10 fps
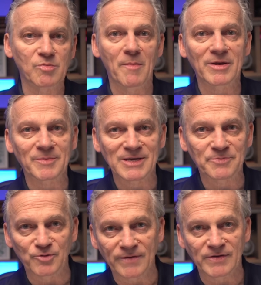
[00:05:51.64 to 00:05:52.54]
momentum has
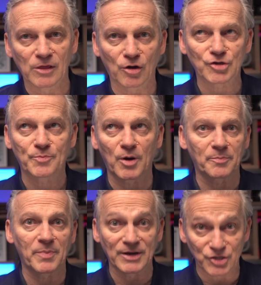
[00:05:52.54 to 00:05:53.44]
been driven in large
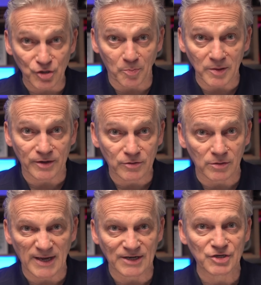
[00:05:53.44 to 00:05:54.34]
part by
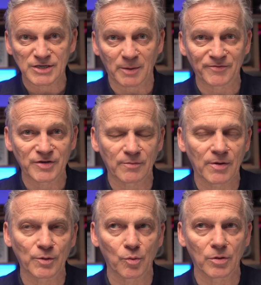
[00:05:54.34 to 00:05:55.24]
geopolitical tensions that we've seen
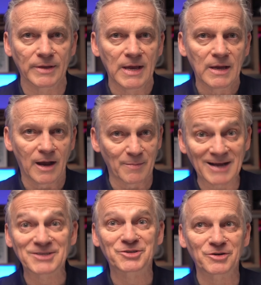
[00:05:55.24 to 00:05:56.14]
around the world.
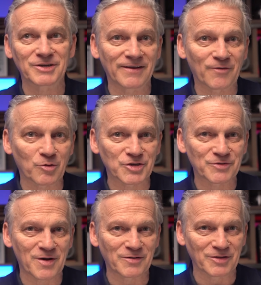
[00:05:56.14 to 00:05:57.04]
Uncertainty, of course,
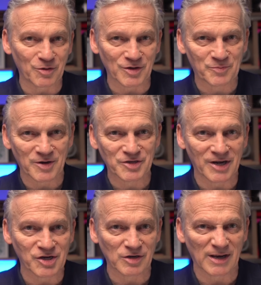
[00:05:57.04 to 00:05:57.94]
surrounding the US
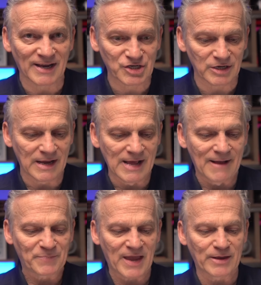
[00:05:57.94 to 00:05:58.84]
presidential election,
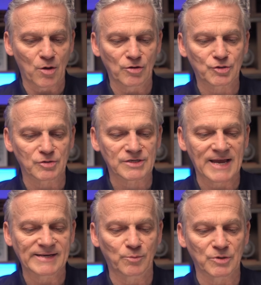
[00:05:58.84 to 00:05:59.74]
and also
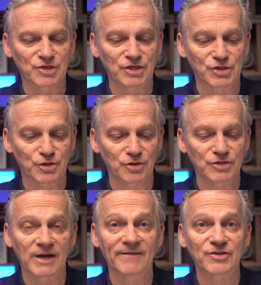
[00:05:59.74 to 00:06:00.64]
cited was
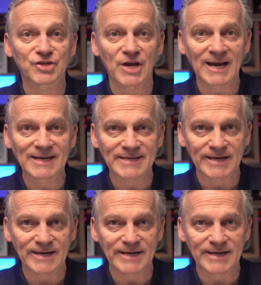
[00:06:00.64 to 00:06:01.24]
concerns of China's